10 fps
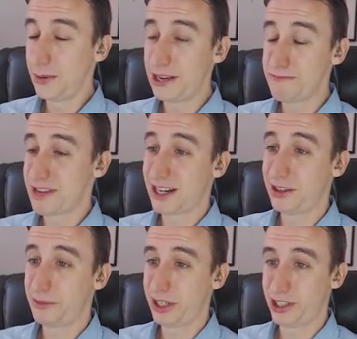Anyway, back
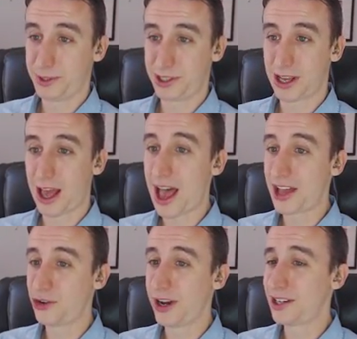to the bishops.
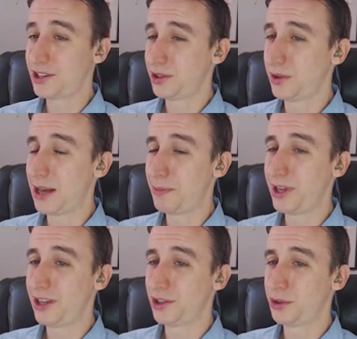I tried soul
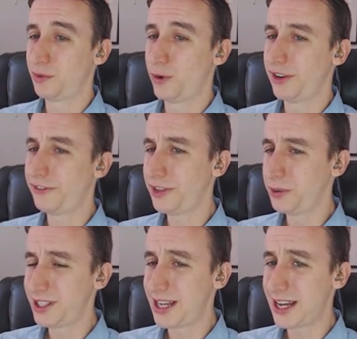hopping to avoid a
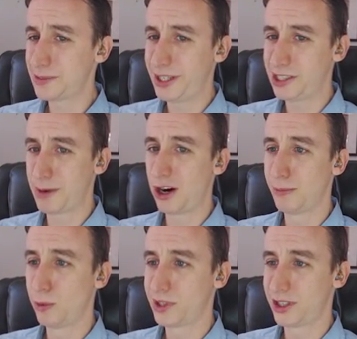few attacks because my
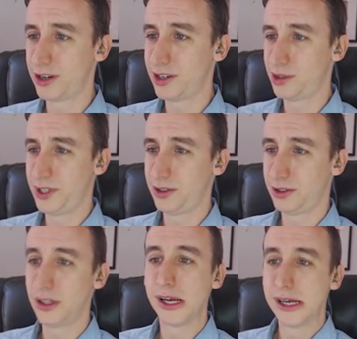armor was starting to
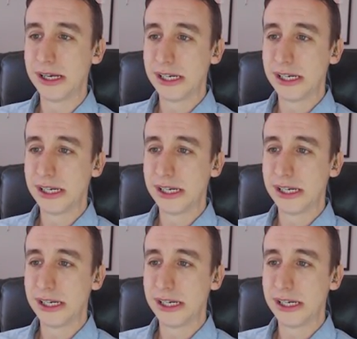dwindle.